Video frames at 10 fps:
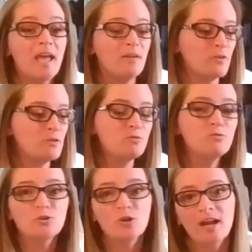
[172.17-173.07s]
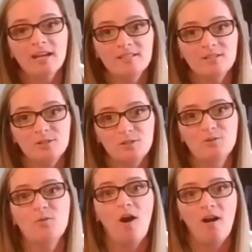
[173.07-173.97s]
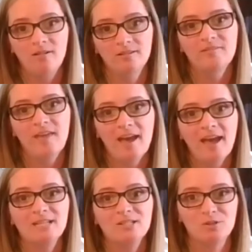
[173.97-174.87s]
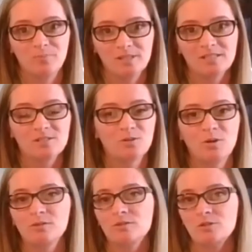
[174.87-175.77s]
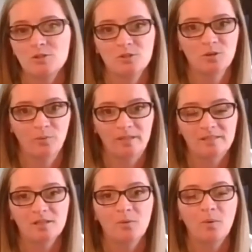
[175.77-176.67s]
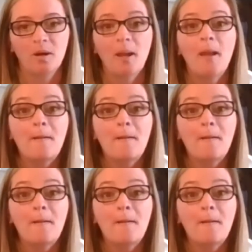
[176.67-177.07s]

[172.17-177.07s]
If you try to do all of that as your business grows, there's just no way it's going to work.